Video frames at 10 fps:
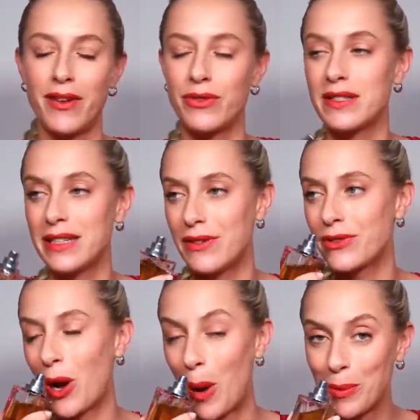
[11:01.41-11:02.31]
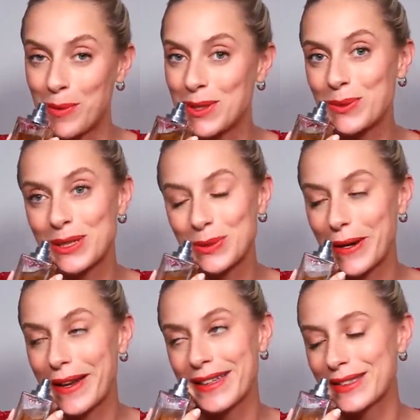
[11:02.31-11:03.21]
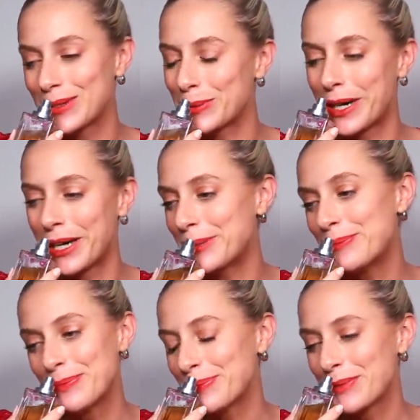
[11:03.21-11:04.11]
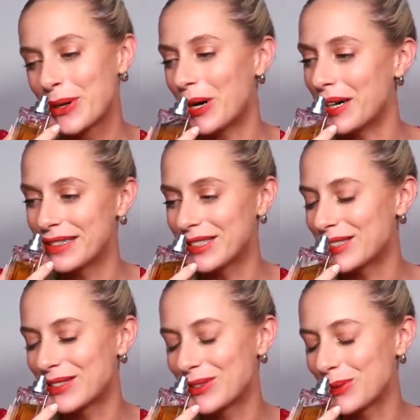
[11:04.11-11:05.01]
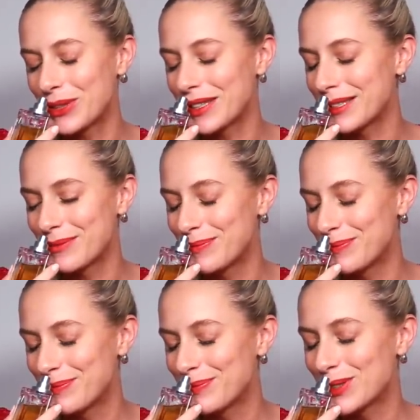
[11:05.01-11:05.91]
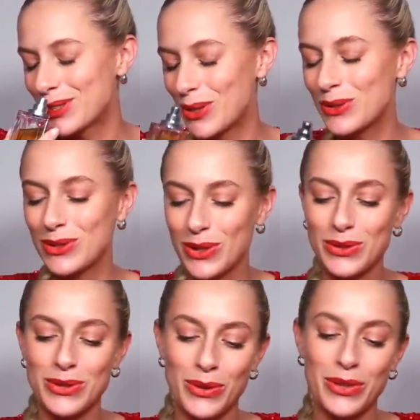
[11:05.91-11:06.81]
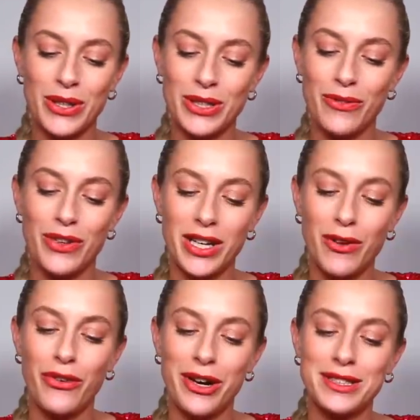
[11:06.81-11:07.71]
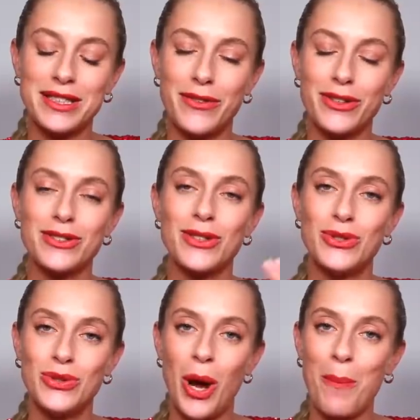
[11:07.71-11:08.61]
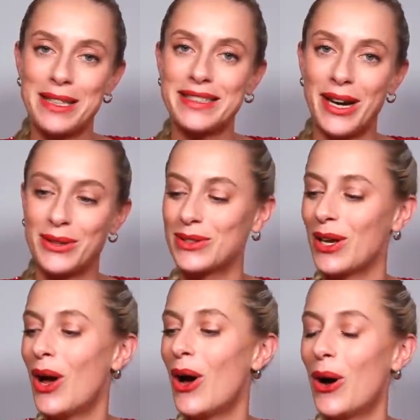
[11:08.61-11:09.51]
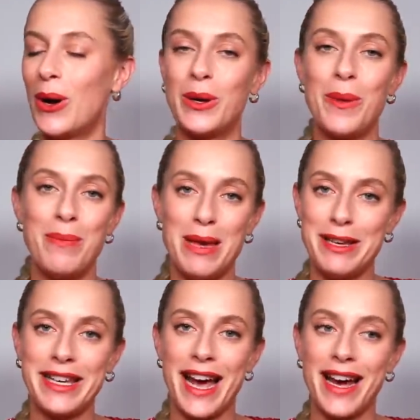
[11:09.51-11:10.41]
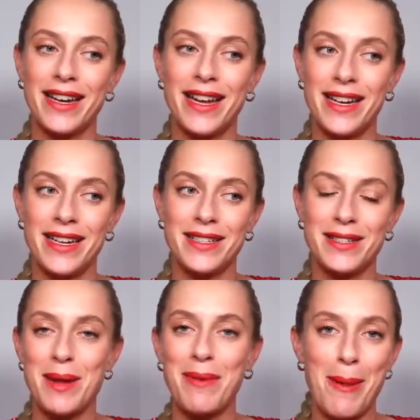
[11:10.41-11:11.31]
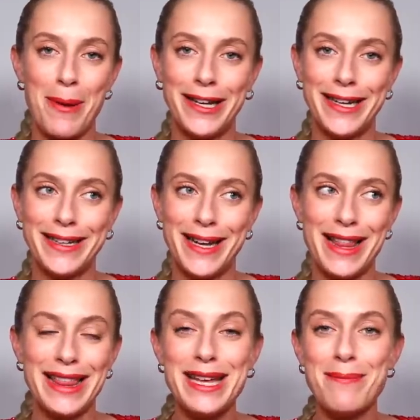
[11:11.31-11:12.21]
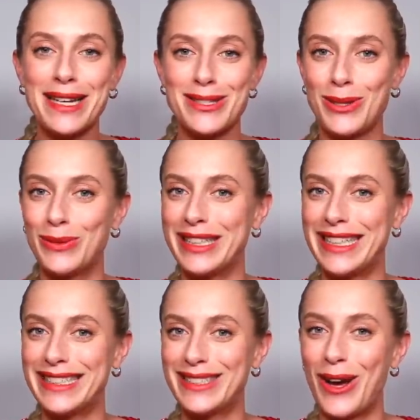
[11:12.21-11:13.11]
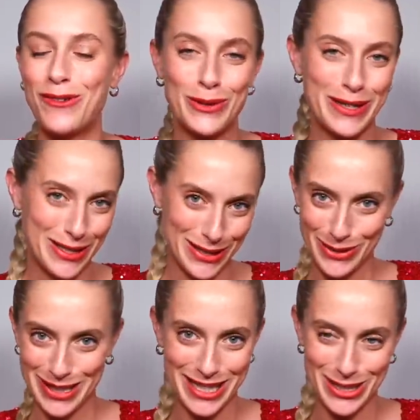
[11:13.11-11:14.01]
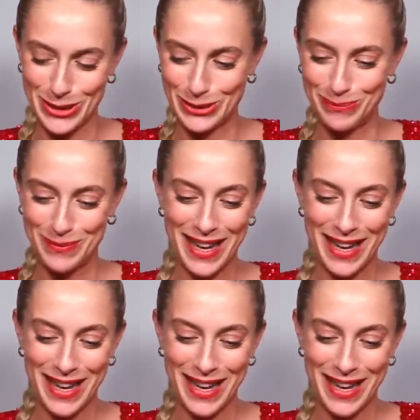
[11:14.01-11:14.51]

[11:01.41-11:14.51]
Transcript: I've received compliments whilst wearing this as well. Oh, just so good. So good. Vanilla fragrance lovers, do not miss out on Baby Cat. It is, in my opinion, the best new release of 2022.